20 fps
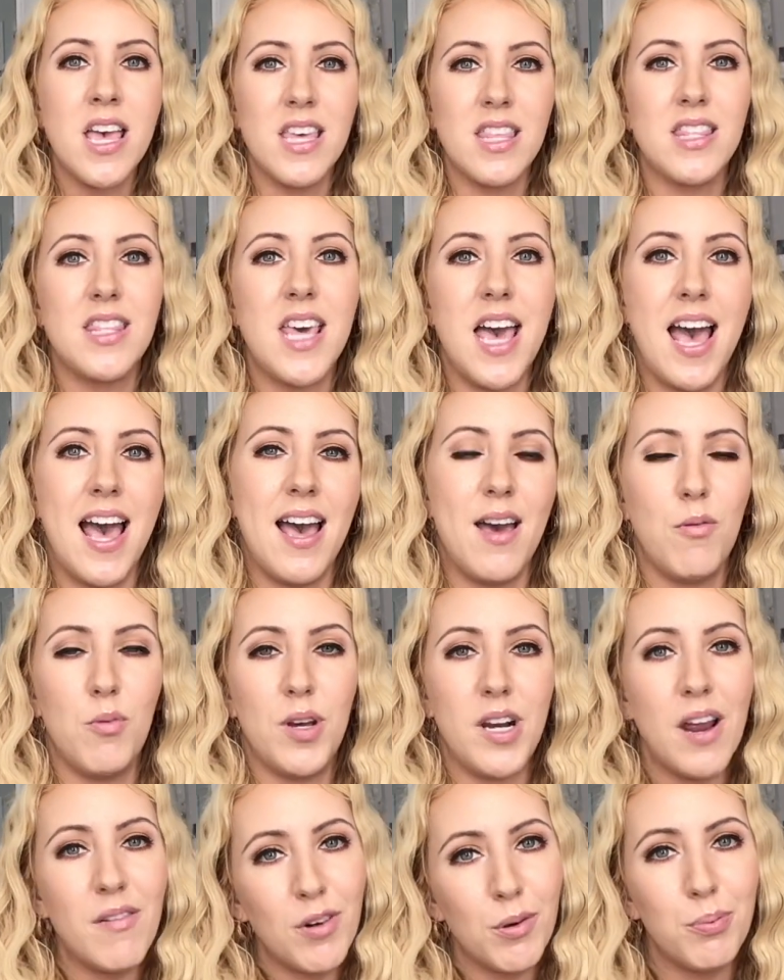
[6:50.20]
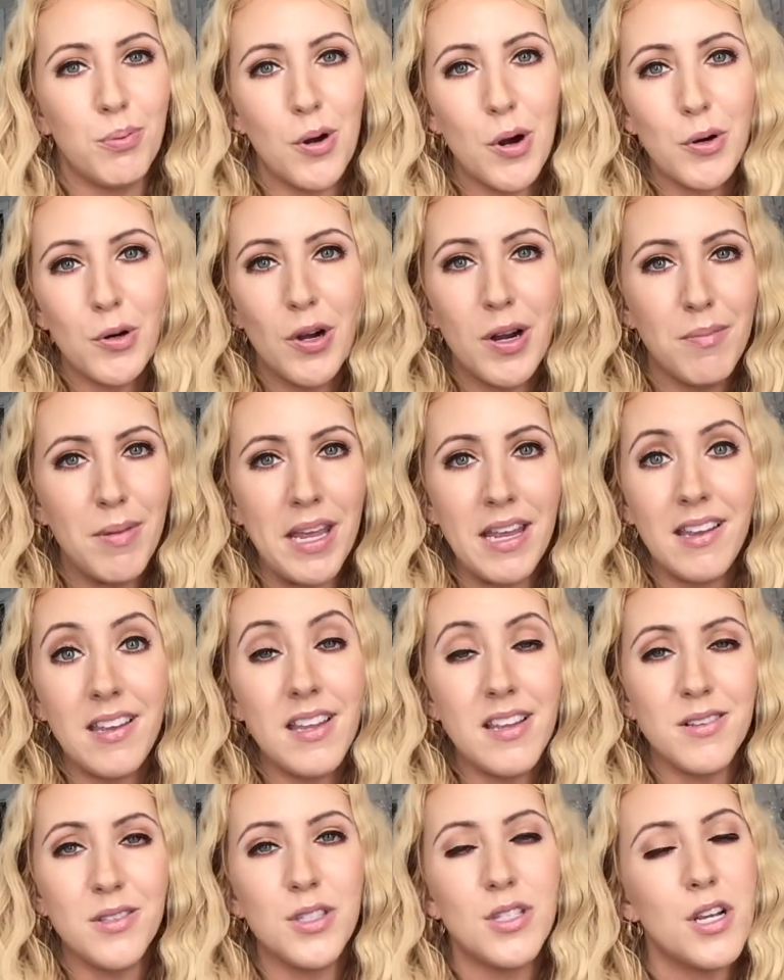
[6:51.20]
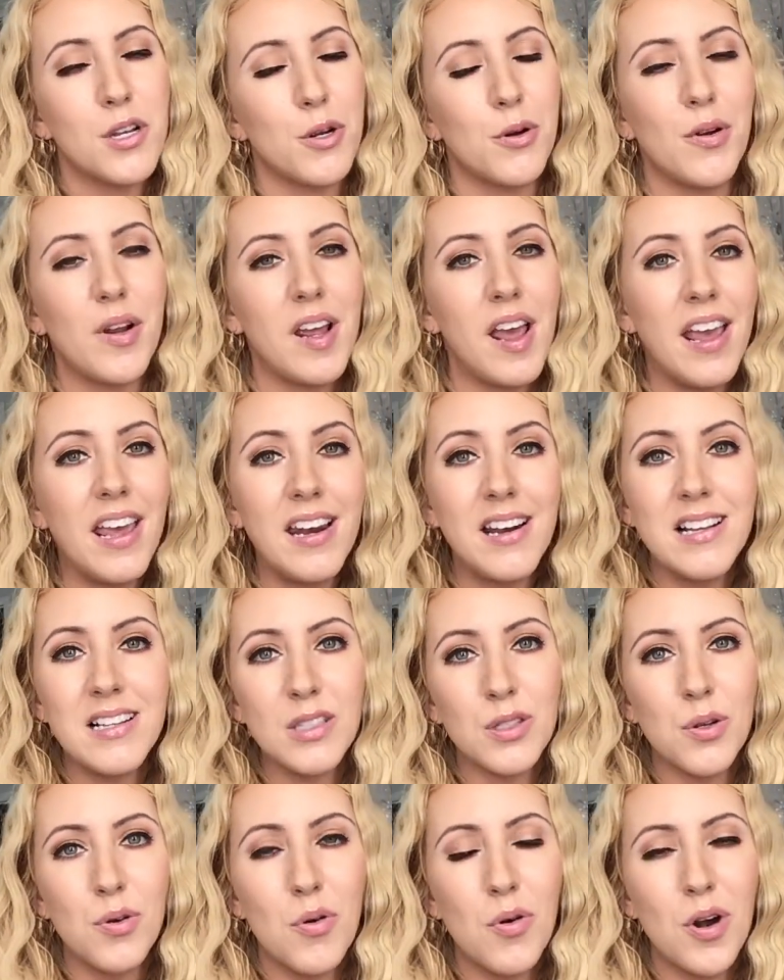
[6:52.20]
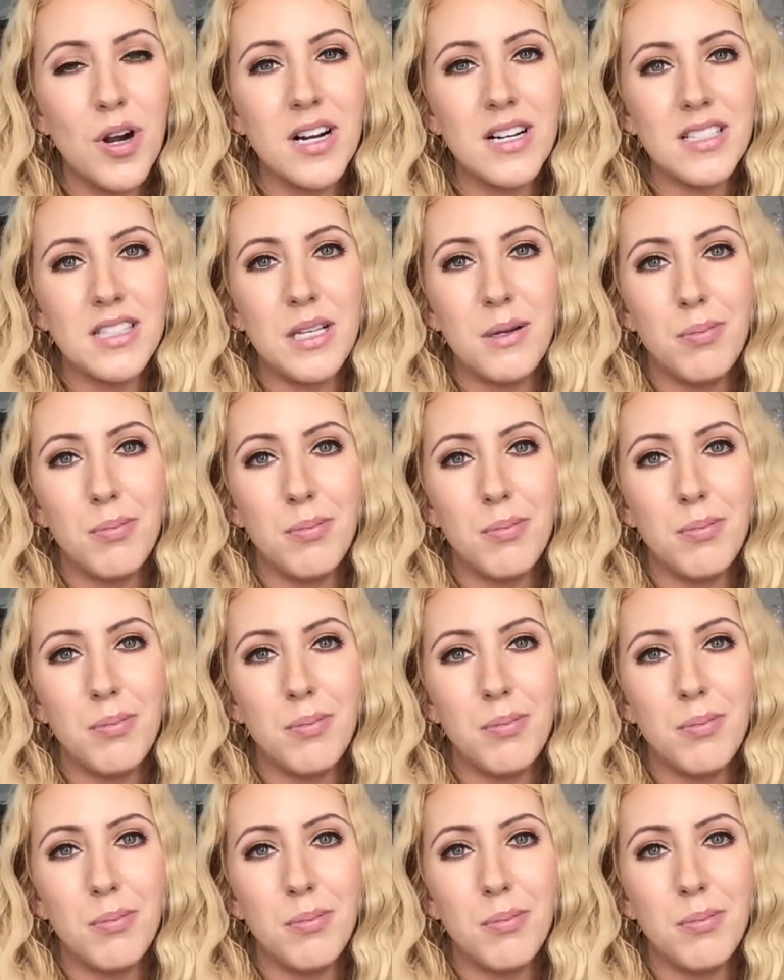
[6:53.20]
that whatever program he used to create his course,